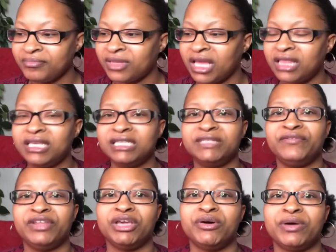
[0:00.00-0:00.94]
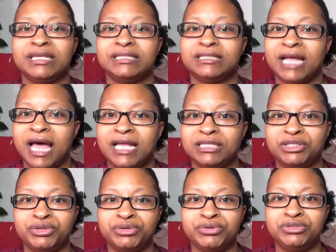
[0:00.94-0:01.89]
This video is not
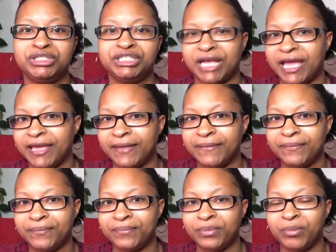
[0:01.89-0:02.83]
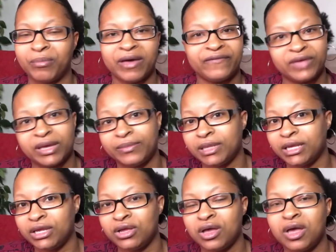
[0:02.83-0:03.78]
to shame my
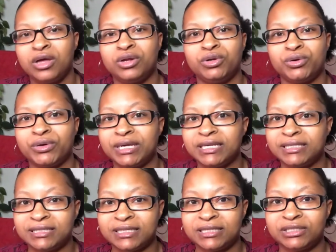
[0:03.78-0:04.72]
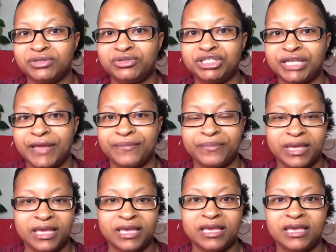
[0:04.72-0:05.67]
family, nor is it to shame
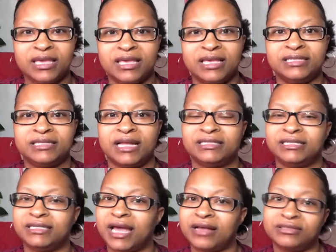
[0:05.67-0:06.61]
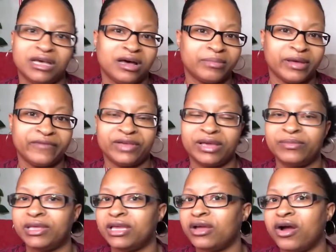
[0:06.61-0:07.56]
me. It's not to down talk my
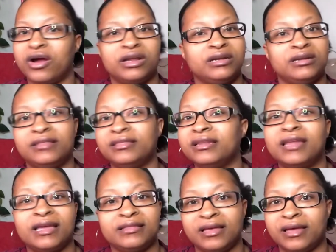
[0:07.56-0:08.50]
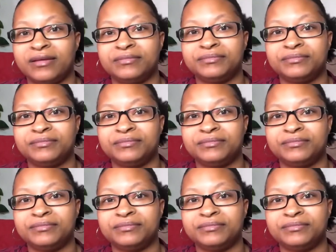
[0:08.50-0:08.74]
family or nothing like that.